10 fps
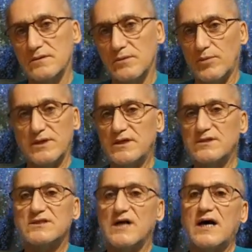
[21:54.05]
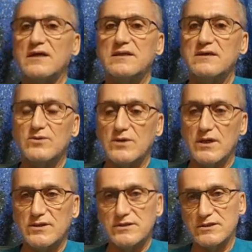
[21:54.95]
But inside they don't
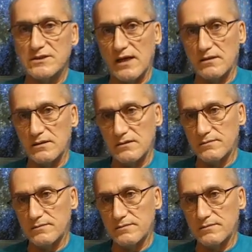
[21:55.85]
understand it.